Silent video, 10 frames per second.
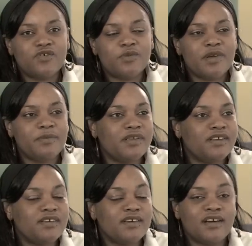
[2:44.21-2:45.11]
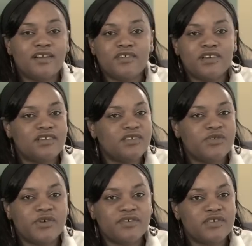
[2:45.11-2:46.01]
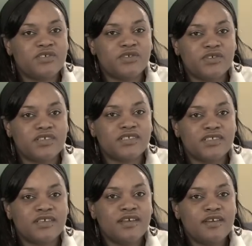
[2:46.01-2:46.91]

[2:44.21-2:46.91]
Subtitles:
for maybe 100, 200 students.